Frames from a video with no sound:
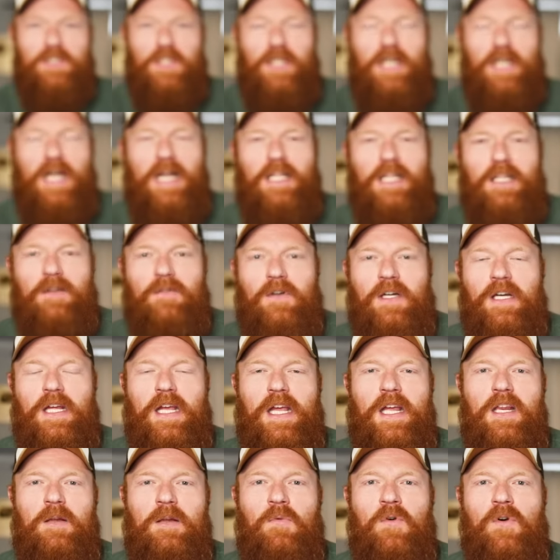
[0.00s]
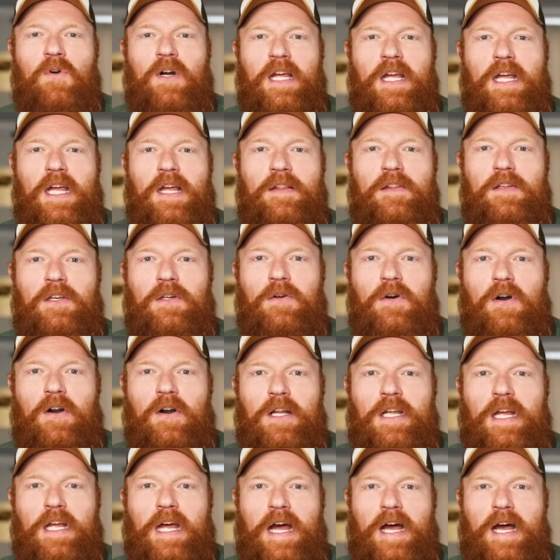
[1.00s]
on not giving it any more hand than you
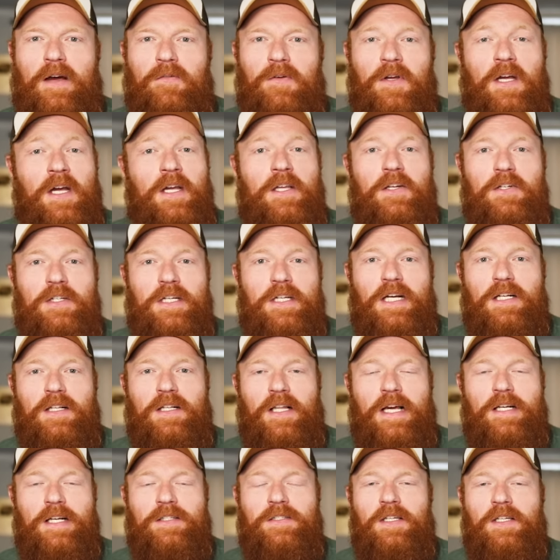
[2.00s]
already have. Your dick likes